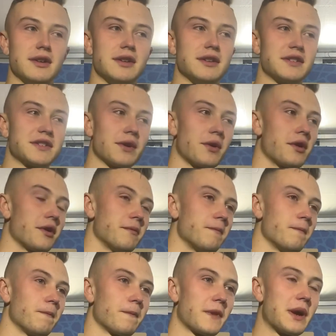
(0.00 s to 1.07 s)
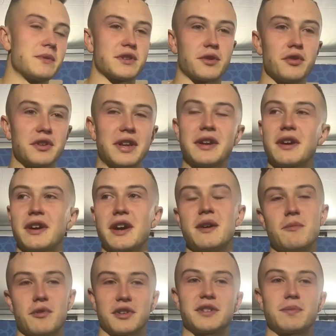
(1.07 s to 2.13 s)
So it was a good thing I got
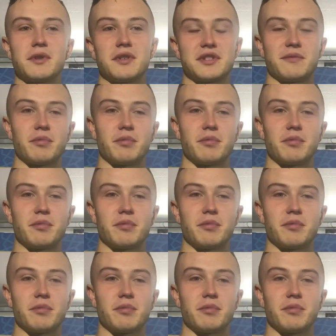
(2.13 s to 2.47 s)
more explosive,